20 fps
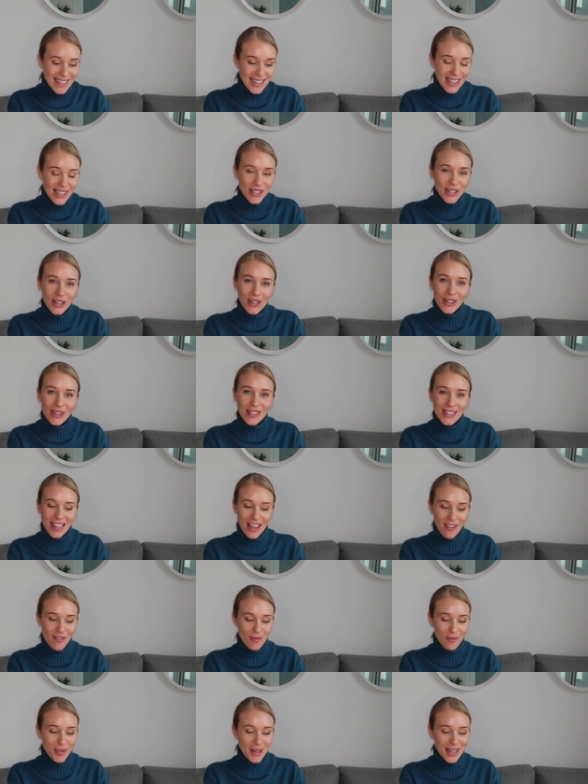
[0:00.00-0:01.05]
sea turtles
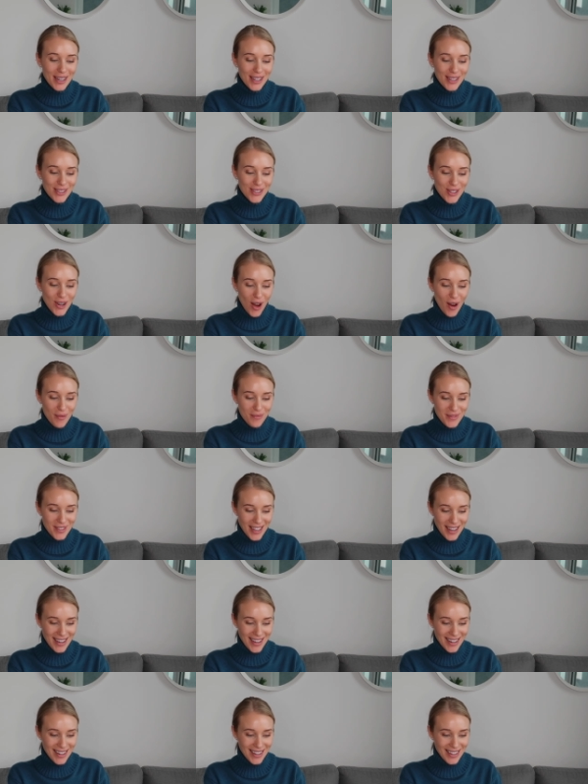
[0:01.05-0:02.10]
have been
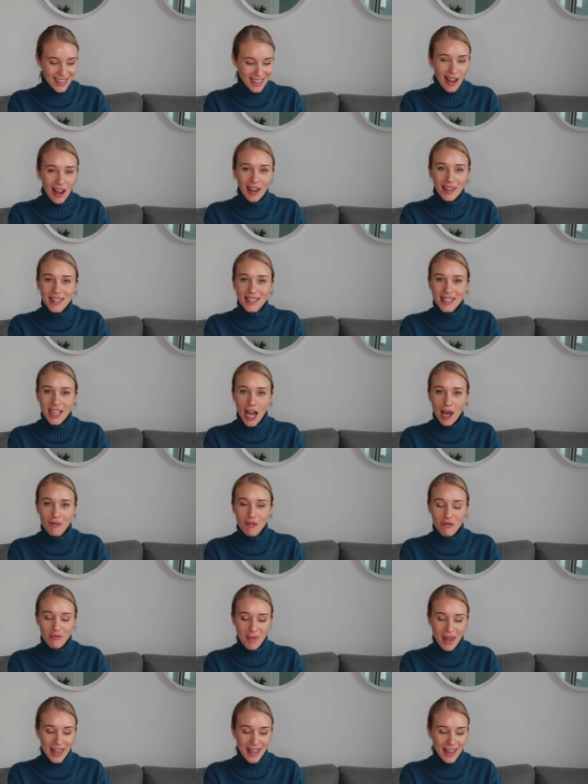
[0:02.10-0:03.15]
adopted at the time
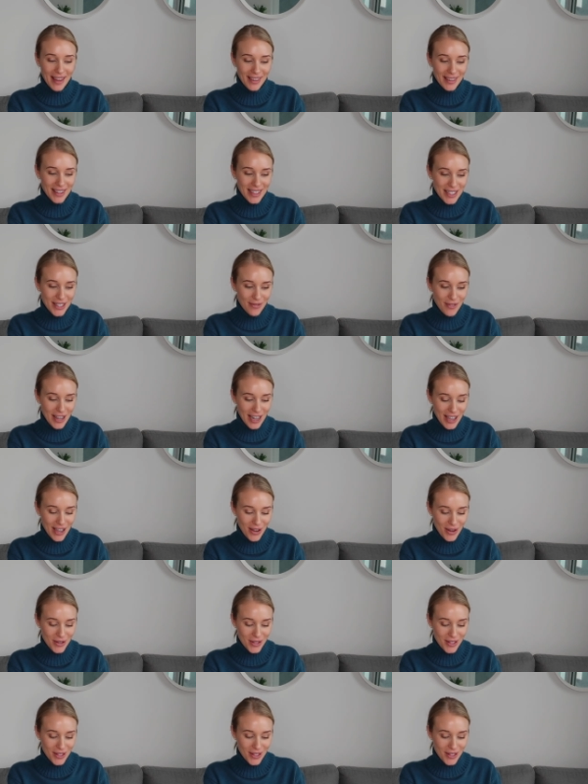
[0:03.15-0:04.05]
of making this video.